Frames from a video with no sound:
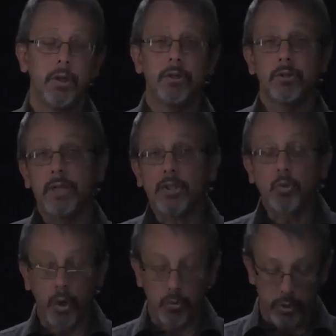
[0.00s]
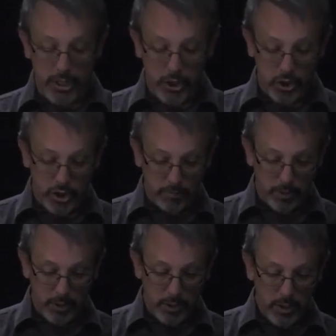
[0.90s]
So that's one relationship.
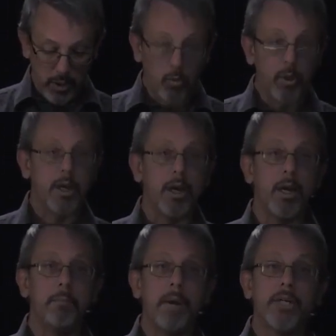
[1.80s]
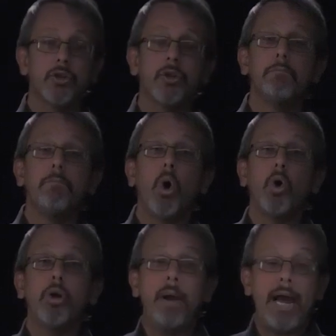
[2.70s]
We can measure the
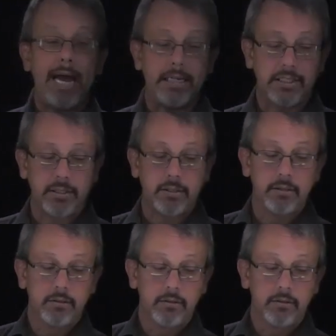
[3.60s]
molar mass.